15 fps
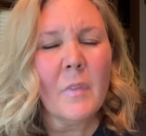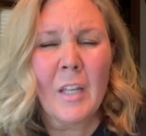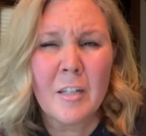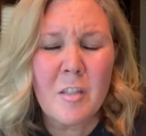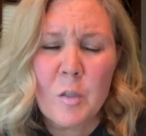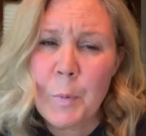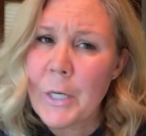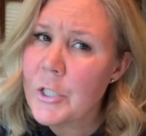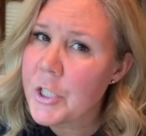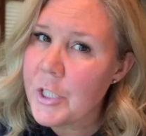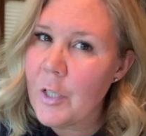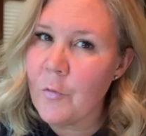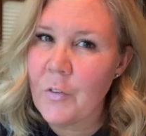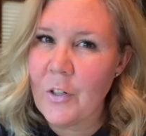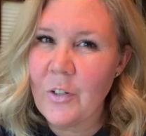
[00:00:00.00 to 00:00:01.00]
especially
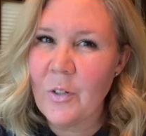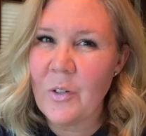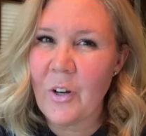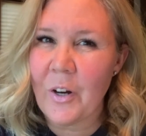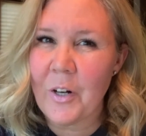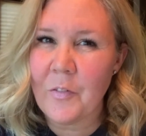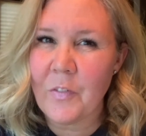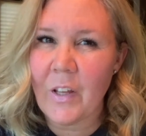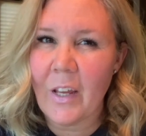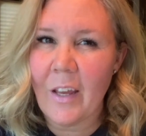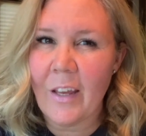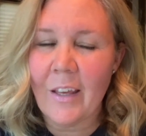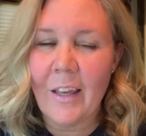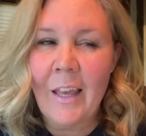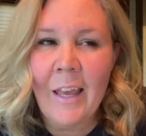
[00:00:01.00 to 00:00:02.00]
if you're new to
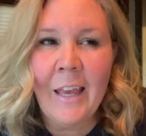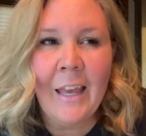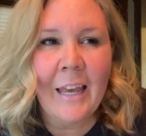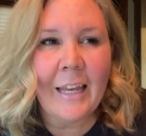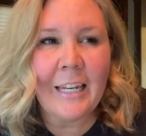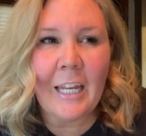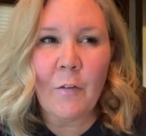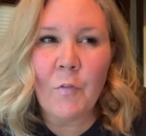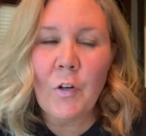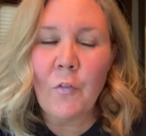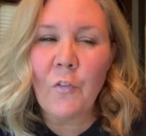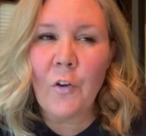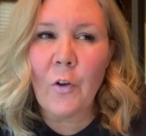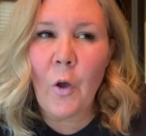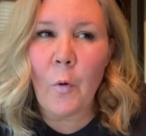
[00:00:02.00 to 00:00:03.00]
RVing, and even if
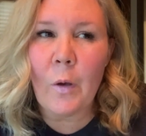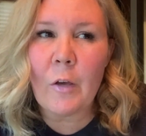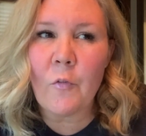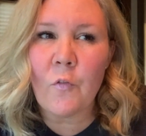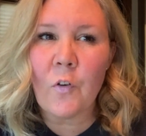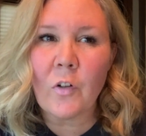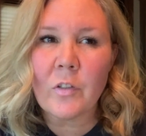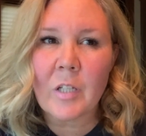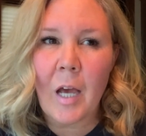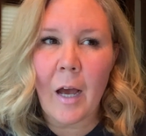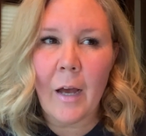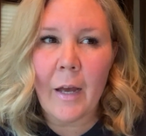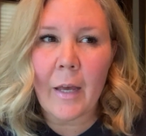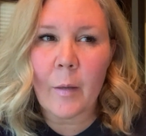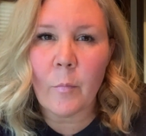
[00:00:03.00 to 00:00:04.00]
you're going full
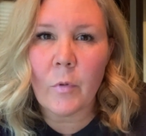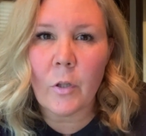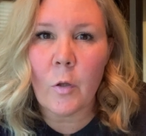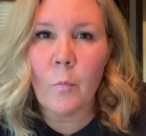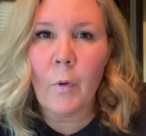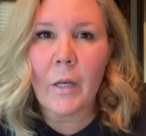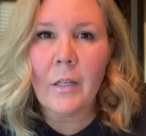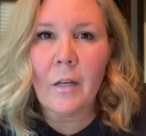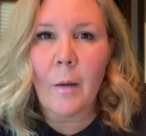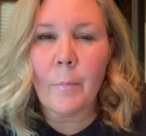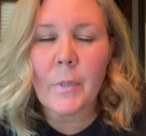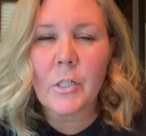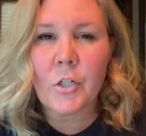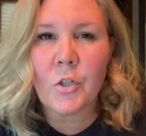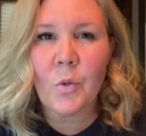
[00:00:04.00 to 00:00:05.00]
time, you might not
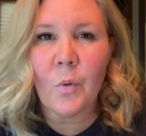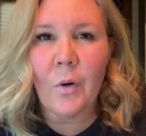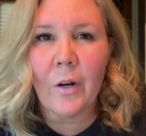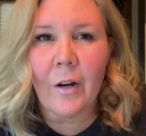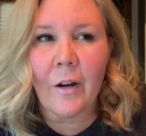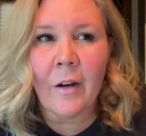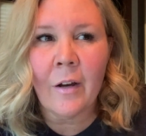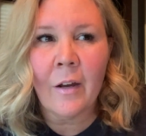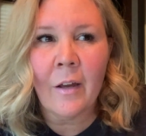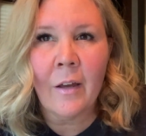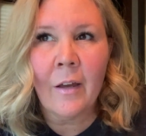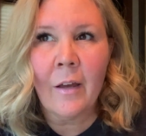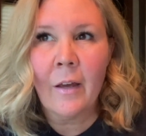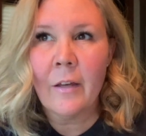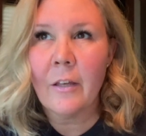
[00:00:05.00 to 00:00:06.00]
be sure,
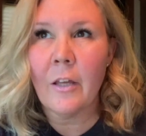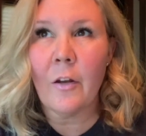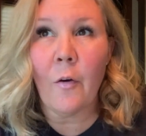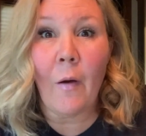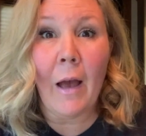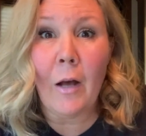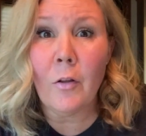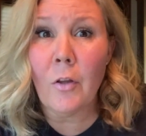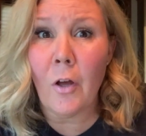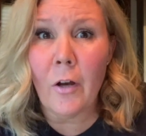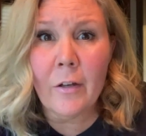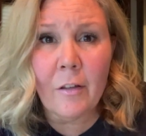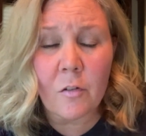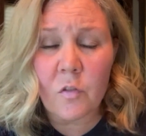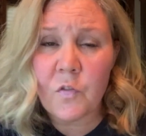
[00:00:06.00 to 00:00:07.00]
you know, how
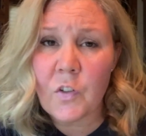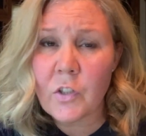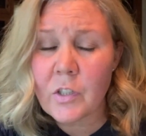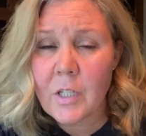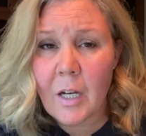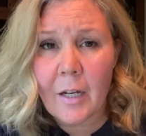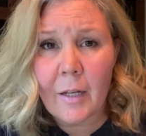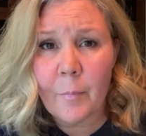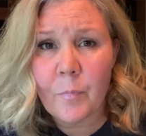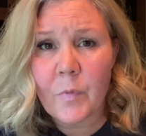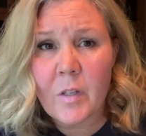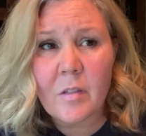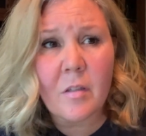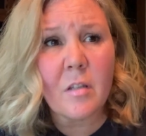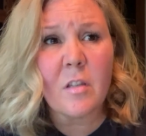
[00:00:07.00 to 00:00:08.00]
long is full time?
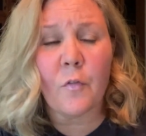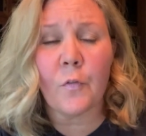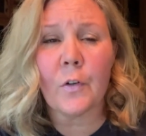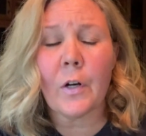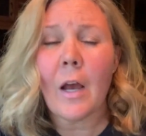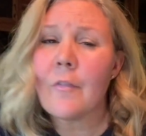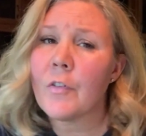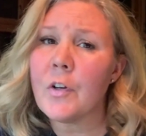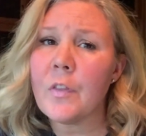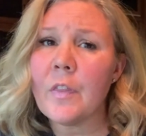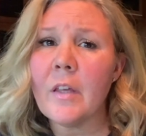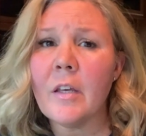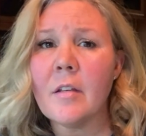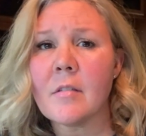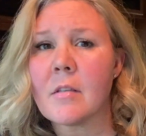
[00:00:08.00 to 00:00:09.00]
Is this a forever
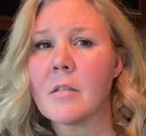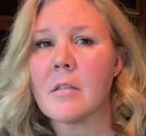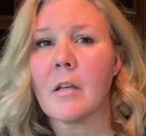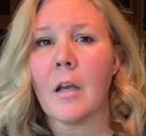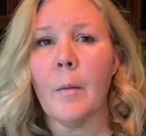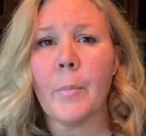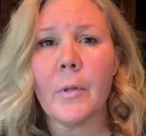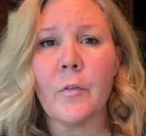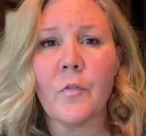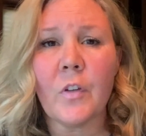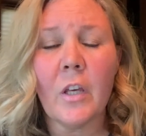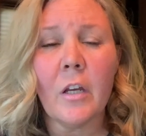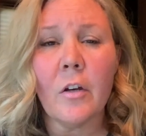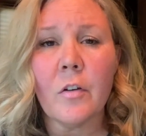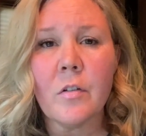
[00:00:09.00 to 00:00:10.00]
thing? Is this a couple of
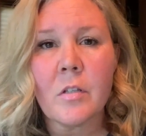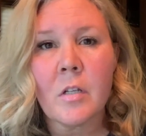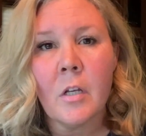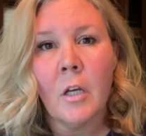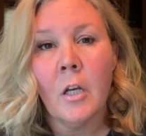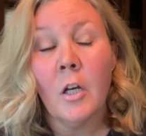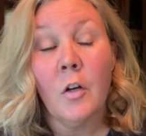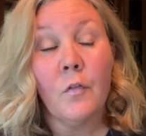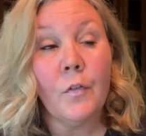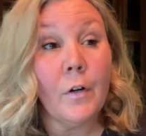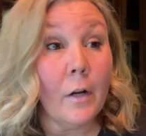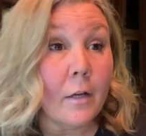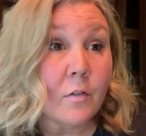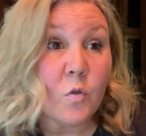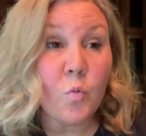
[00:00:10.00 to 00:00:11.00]
years? For
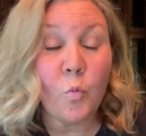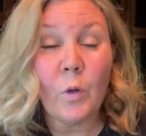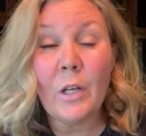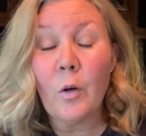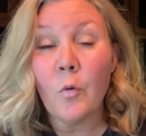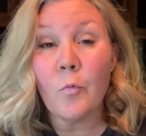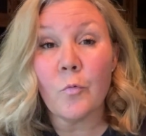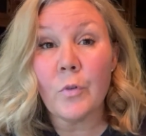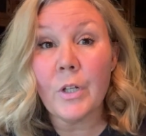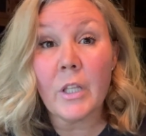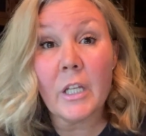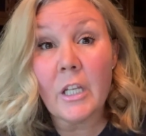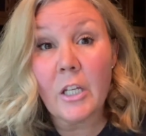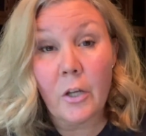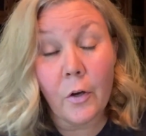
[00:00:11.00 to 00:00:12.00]
us, we don't
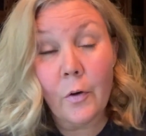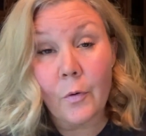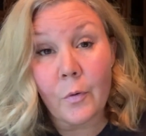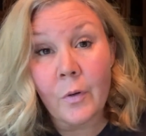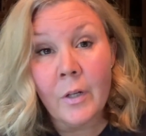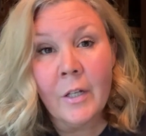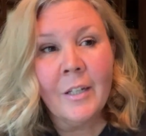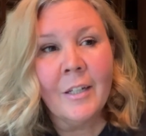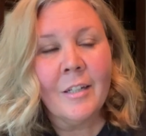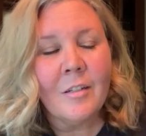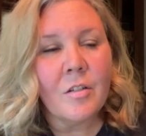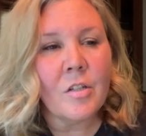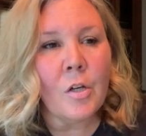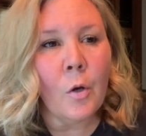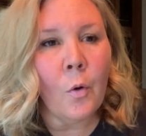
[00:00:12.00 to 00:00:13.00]
really know.
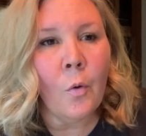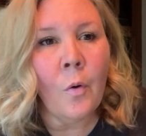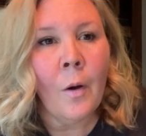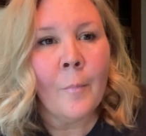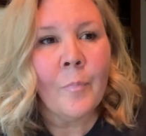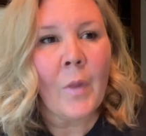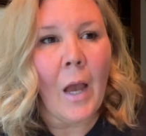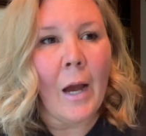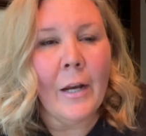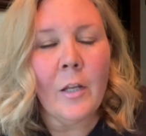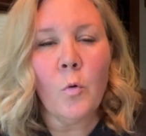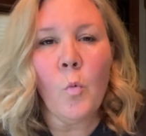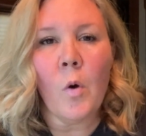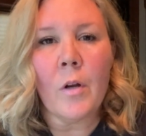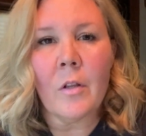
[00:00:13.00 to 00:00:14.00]
So I
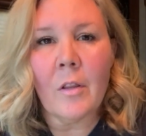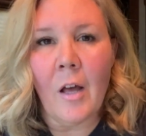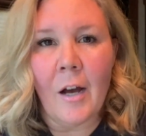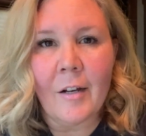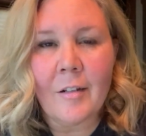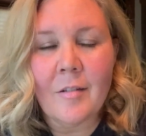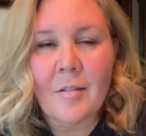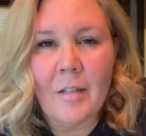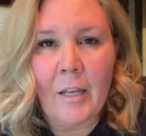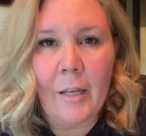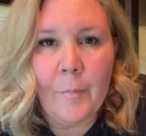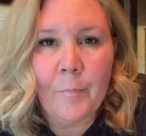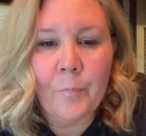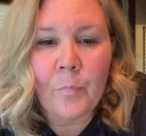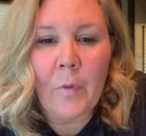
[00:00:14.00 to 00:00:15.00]
didn't want to lock us
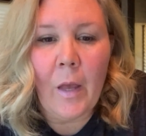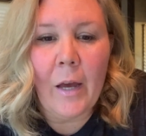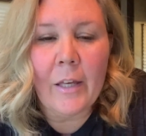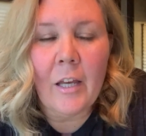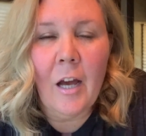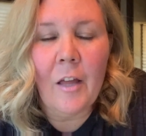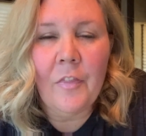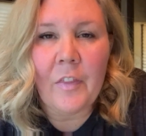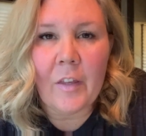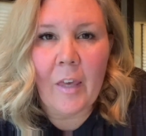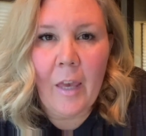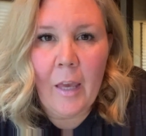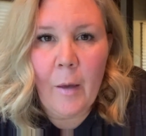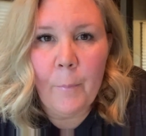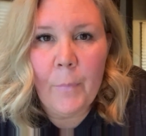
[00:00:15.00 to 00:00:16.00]
in. I got the
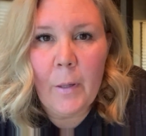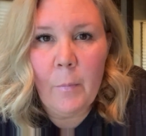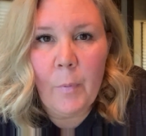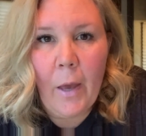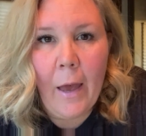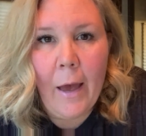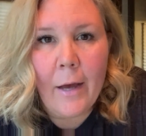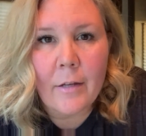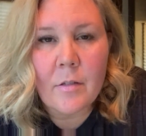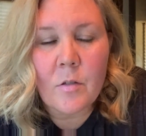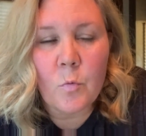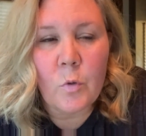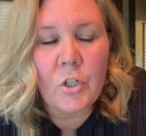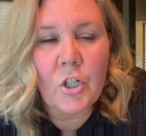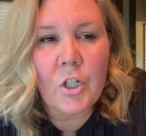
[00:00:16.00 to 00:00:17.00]
camping pass,
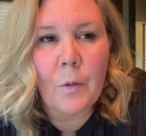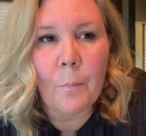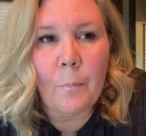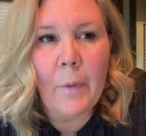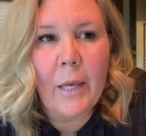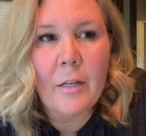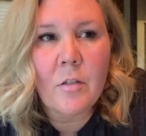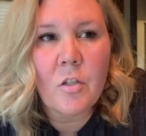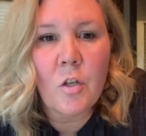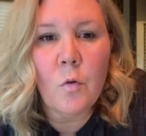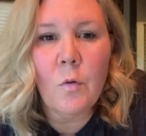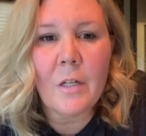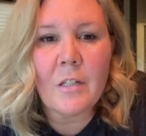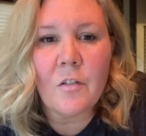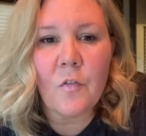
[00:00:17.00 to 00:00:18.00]
which makes you,
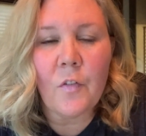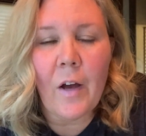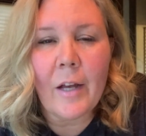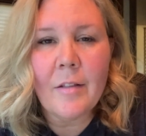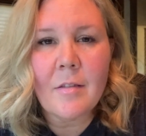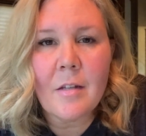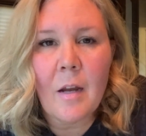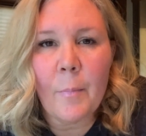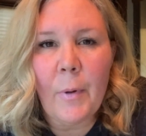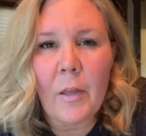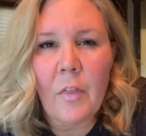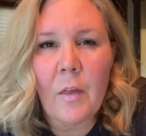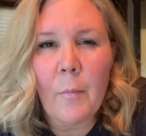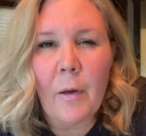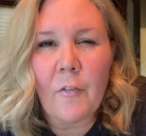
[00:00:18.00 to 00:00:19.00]
it divides it up, I
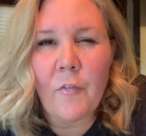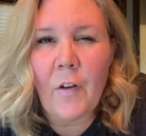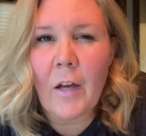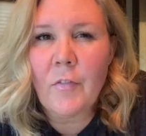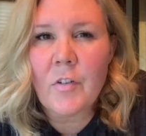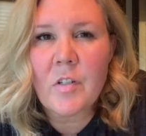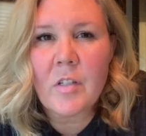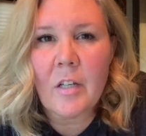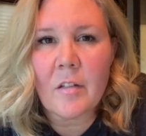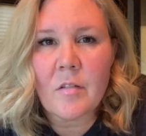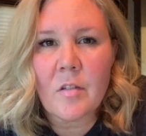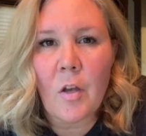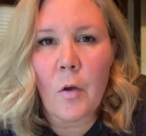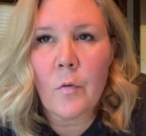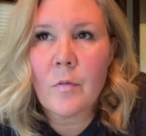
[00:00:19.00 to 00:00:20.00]
think, by 5 or 6
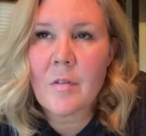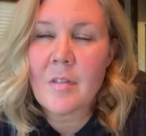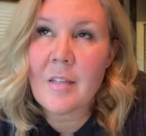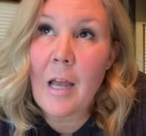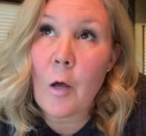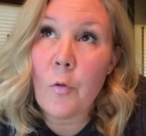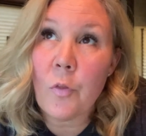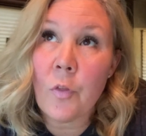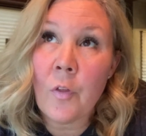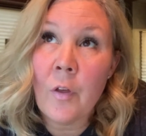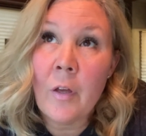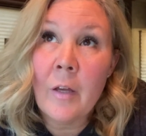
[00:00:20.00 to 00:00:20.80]
zones: south,